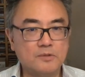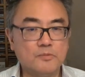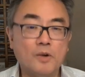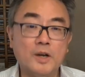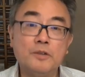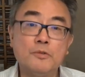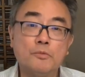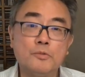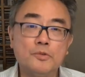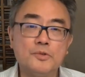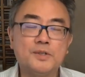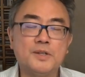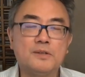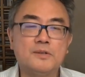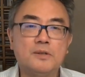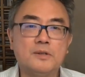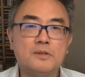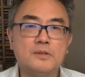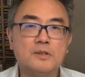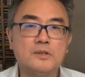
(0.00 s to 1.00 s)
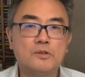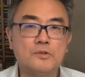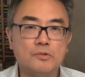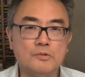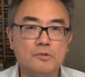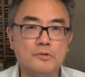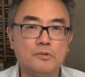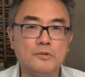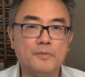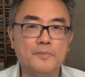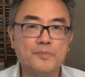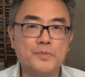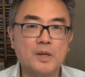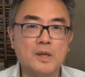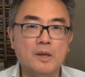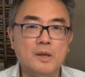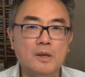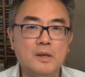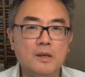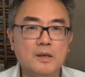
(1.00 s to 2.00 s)
why the rules exist at all,
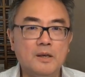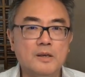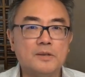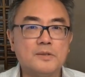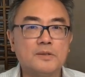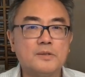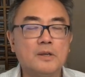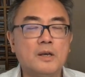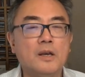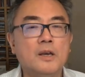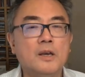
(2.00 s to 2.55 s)
is